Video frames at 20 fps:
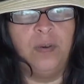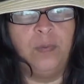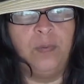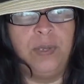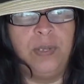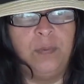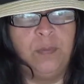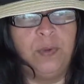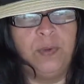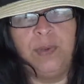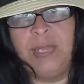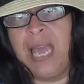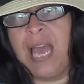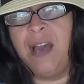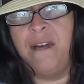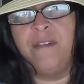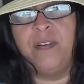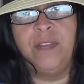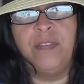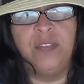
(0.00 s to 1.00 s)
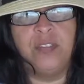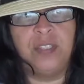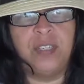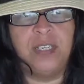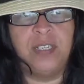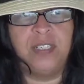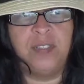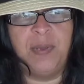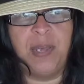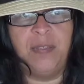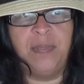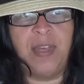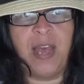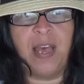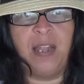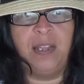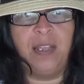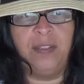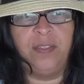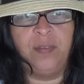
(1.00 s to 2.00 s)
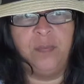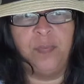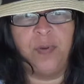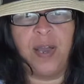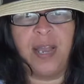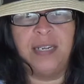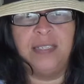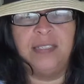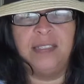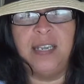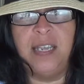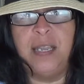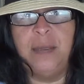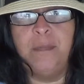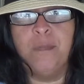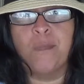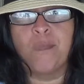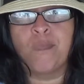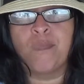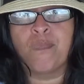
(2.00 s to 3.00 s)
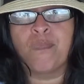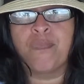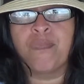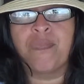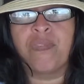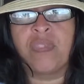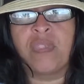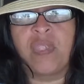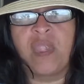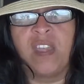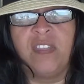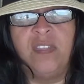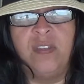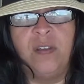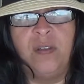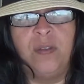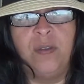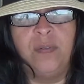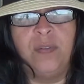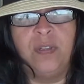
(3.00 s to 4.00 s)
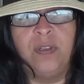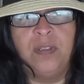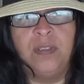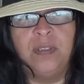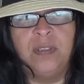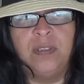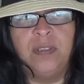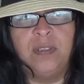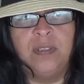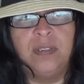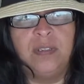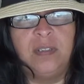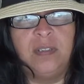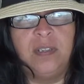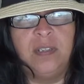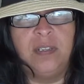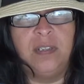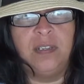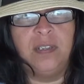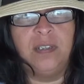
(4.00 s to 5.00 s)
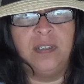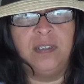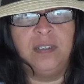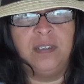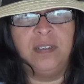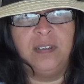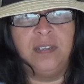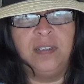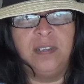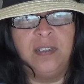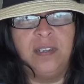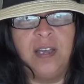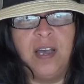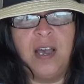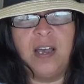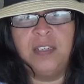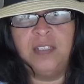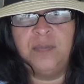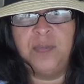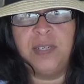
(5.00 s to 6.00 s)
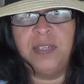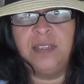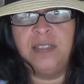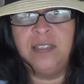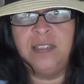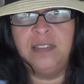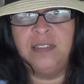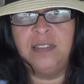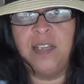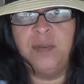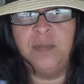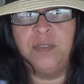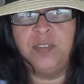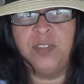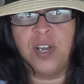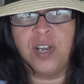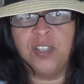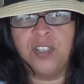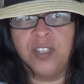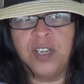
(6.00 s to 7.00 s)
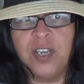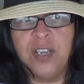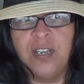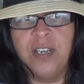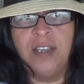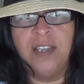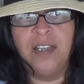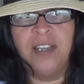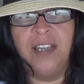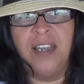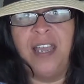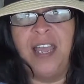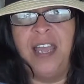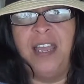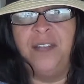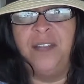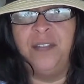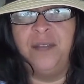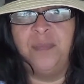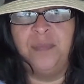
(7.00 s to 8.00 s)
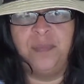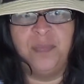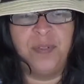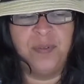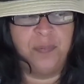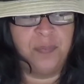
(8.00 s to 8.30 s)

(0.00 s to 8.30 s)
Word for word: we have other studies about that, like the bride's name, the husband, his name is Yasha, and the